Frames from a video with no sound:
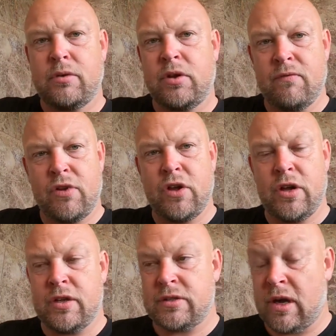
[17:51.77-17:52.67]

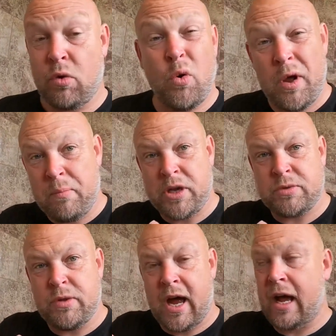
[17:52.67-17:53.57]
converters. Quite
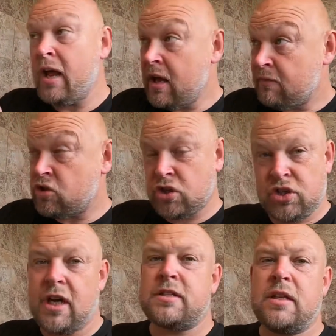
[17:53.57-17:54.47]
impressed with that. Just
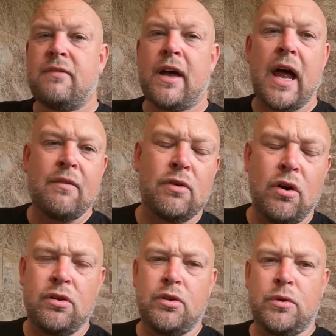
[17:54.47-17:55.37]
checked in the van, I haven't
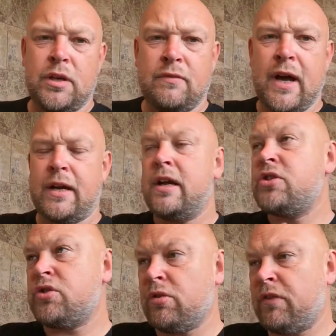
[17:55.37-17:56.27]
got another one in the van.
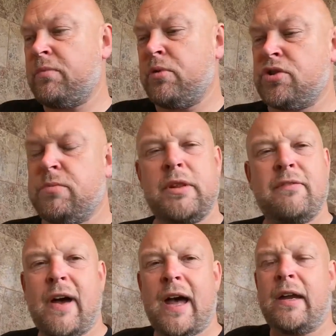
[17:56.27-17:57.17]
So I'm going to have to put some in the
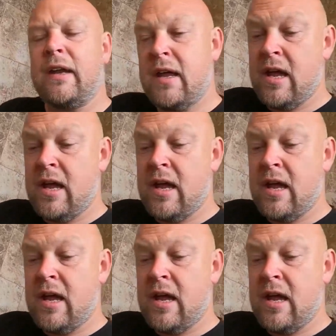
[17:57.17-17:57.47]
van